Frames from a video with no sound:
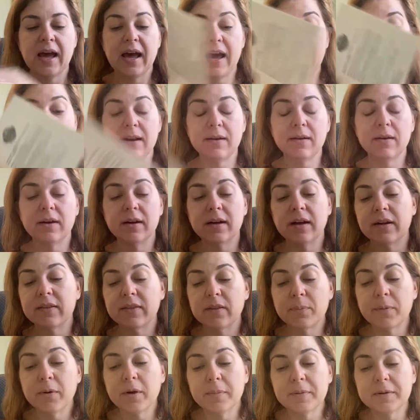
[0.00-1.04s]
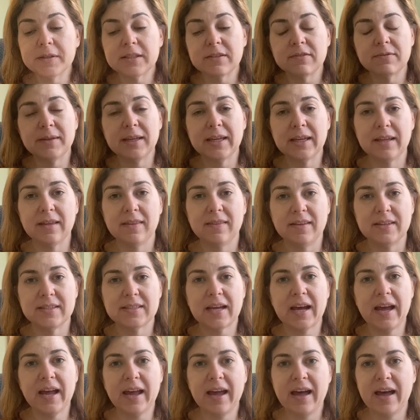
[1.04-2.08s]
And the purpose of me getting these,
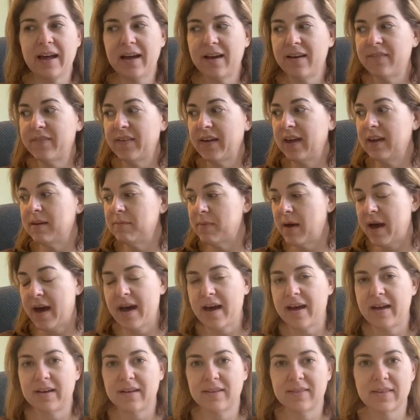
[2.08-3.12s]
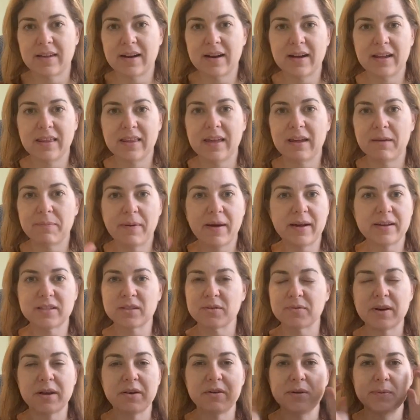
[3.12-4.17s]
I have a bag that I like pass
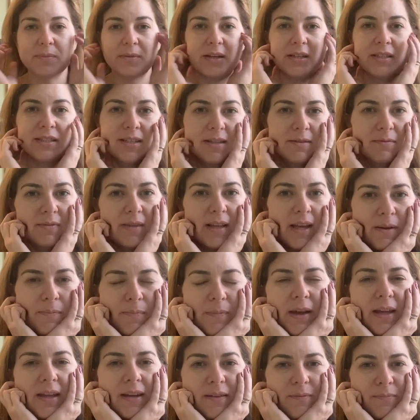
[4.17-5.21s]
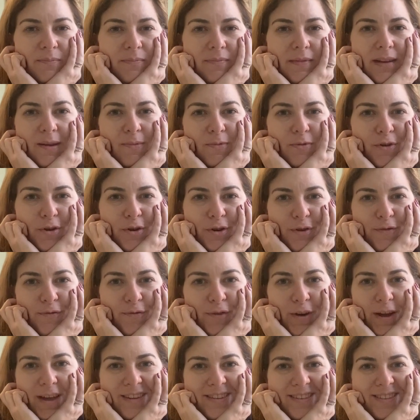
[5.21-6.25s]
around amongst like my neighborhood
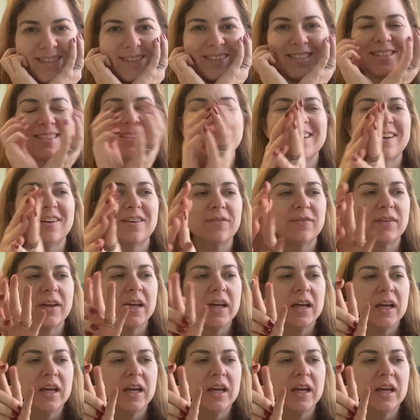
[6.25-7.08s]
friends and stuff,